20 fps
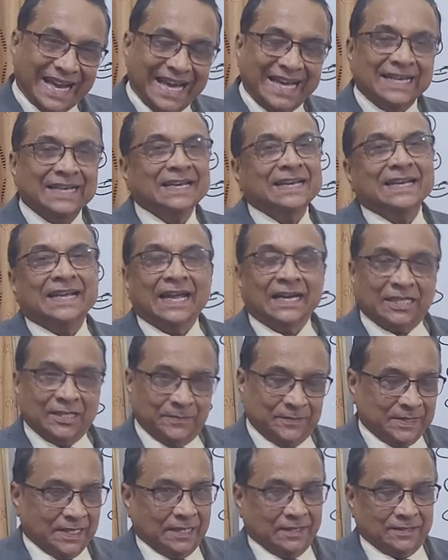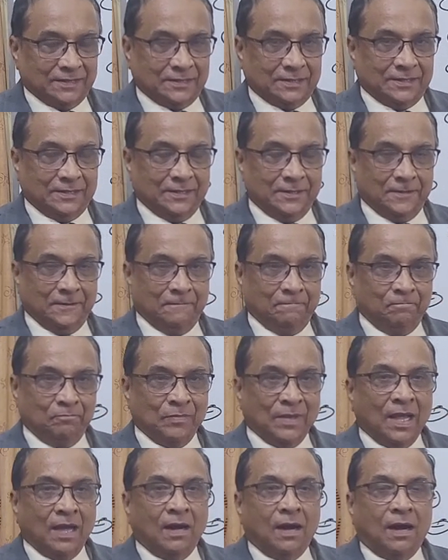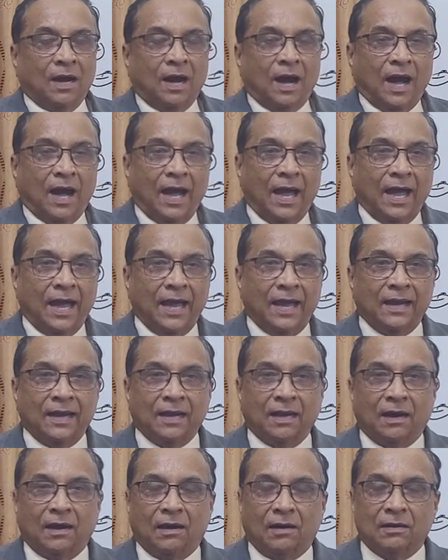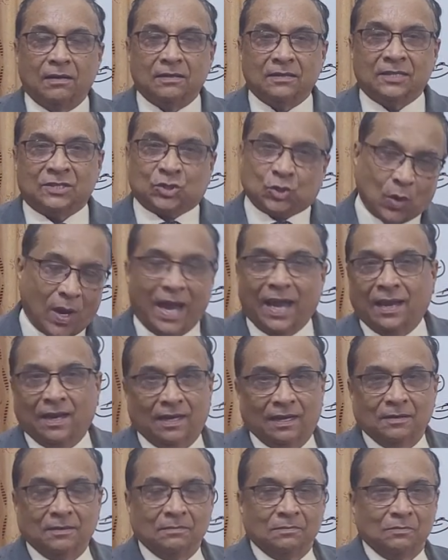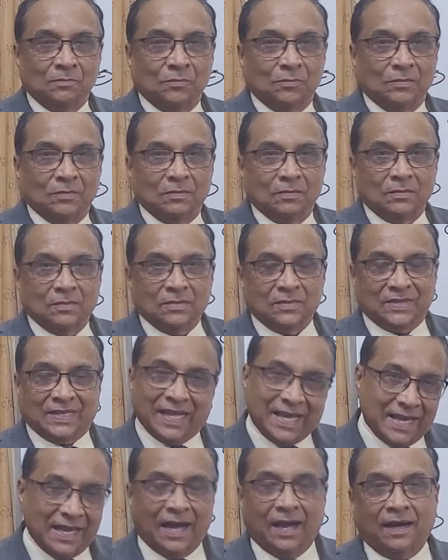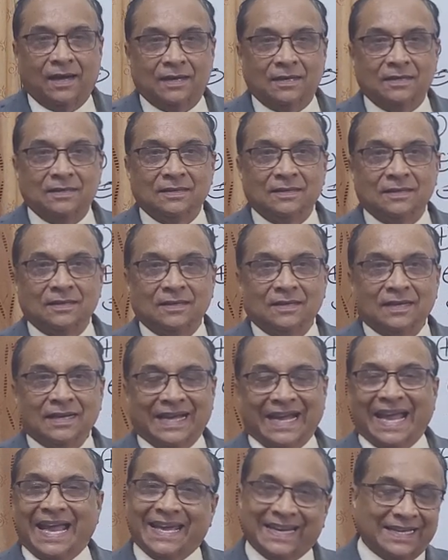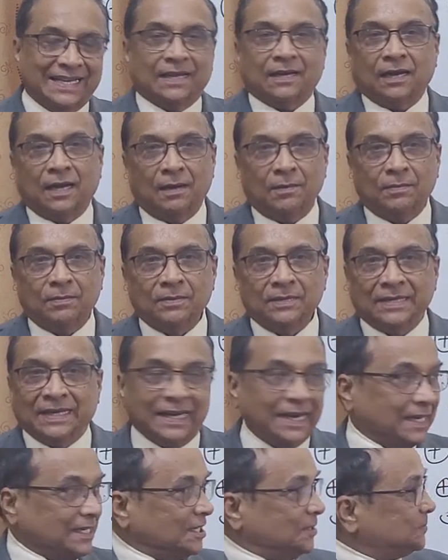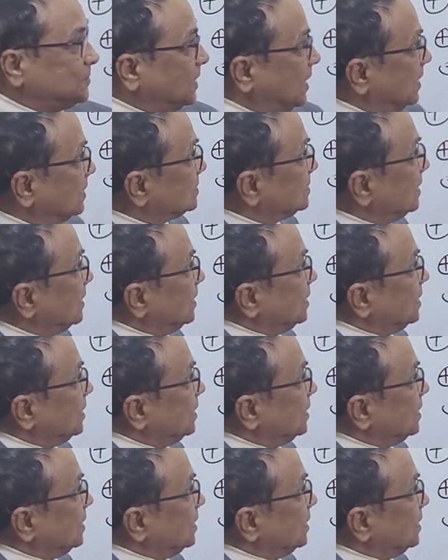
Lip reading: carry negative charge, and the soil, they are carrier of negative charge.